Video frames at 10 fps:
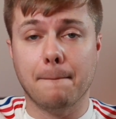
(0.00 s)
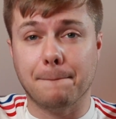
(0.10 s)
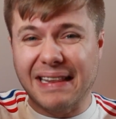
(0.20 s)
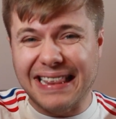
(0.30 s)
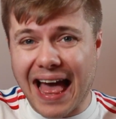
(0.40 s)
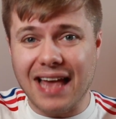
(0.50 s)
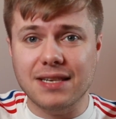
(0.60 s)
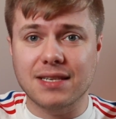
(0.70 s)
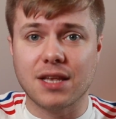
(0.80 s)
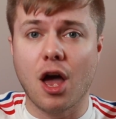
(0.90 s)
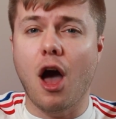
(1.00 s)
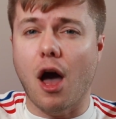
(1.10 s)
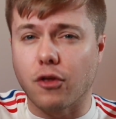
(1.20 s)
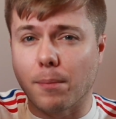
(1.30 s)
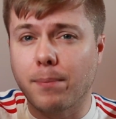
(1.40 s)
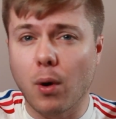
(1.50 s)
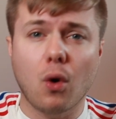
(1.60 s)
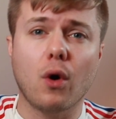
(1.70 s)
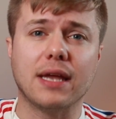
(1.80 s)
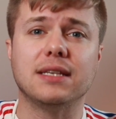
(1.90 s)
Blessed are the
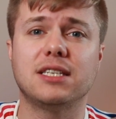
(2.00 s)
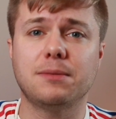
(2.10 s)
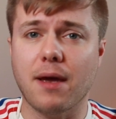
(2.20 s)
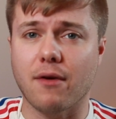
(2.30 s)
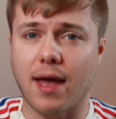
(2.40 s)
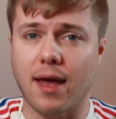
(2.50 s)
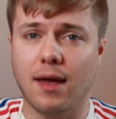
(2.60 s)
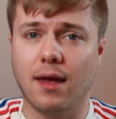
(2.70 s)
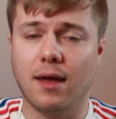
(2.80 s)
poor in spirit,